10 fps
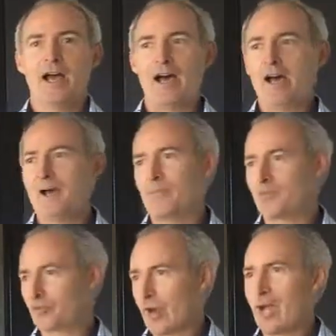um,
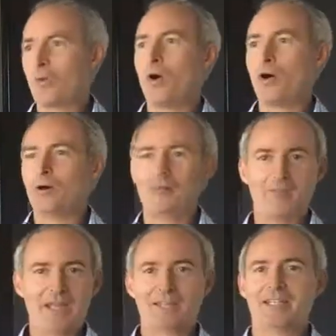drywall,
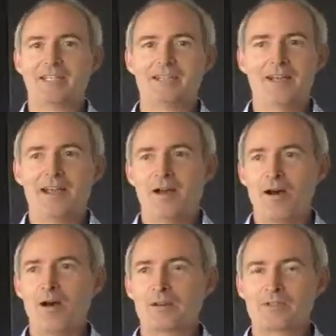painting,
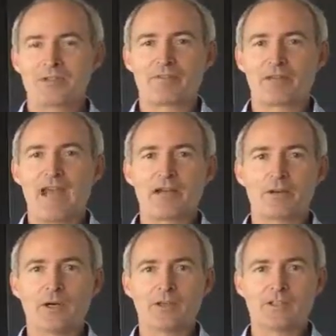all those different
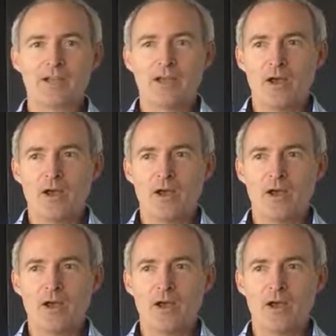categories,